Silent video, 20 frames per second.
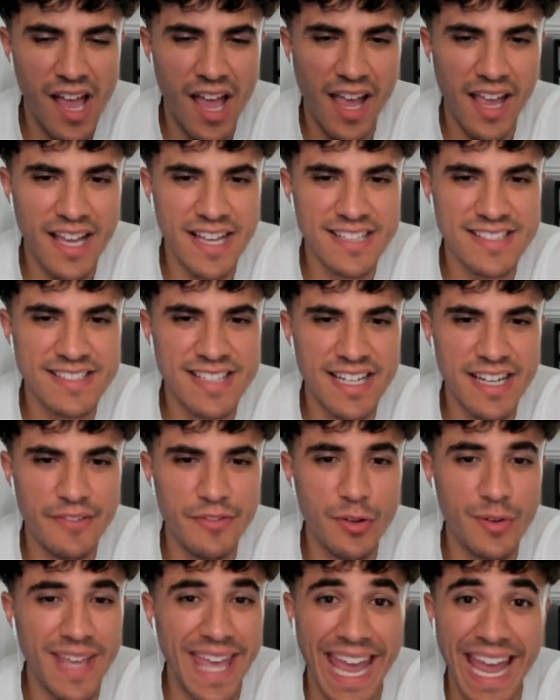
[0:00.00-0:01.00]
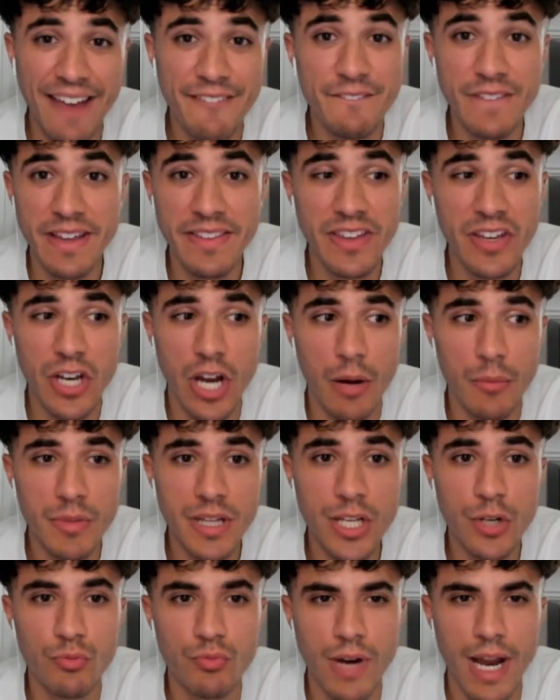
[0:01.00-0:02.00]
it said if you can't find the
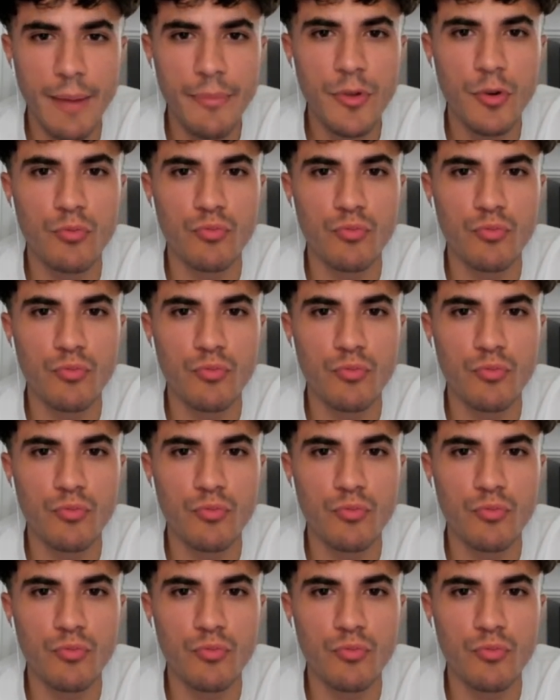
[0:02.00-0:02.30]
anomaly, grab the